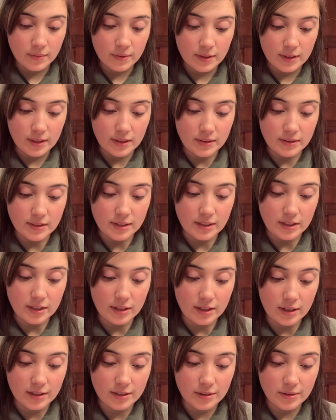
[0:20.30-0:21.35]
It is
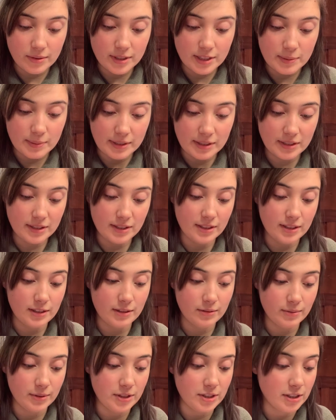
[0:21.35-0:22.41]
not too expensive,
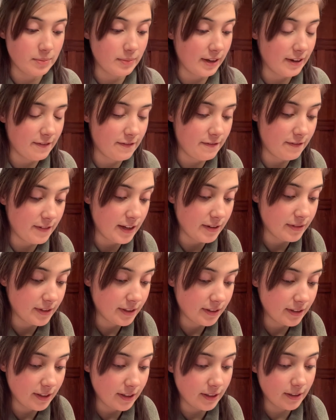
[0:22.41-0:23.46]
which is my favorite
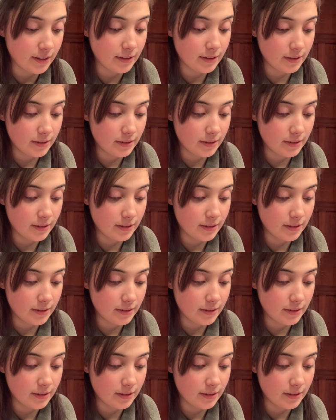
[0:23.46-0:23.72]
thing